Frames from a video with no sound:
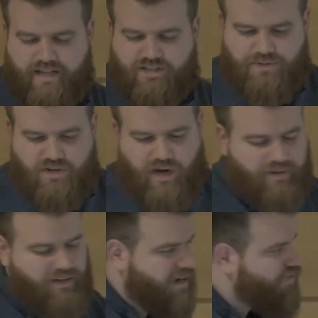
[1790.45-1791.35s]
trips you up a
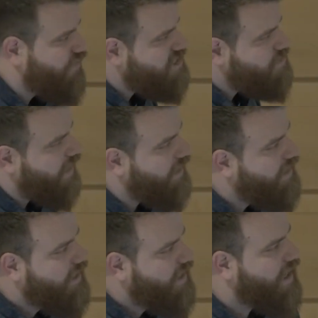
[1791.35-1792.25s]
little bit at first, but
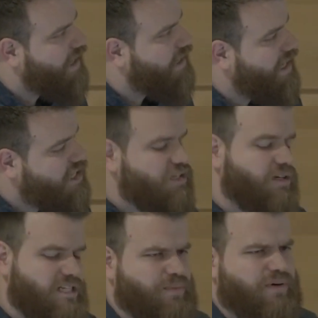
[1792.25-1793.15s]
it actually
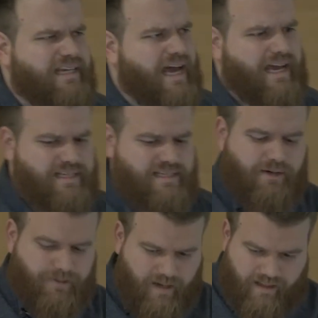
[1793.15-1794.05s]
looks pretty nice,
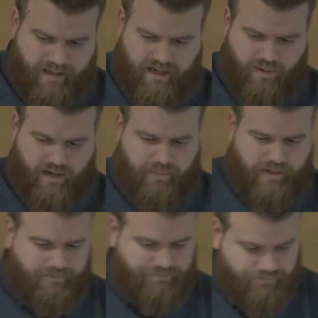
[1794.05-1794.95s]
so I like that quite a bit.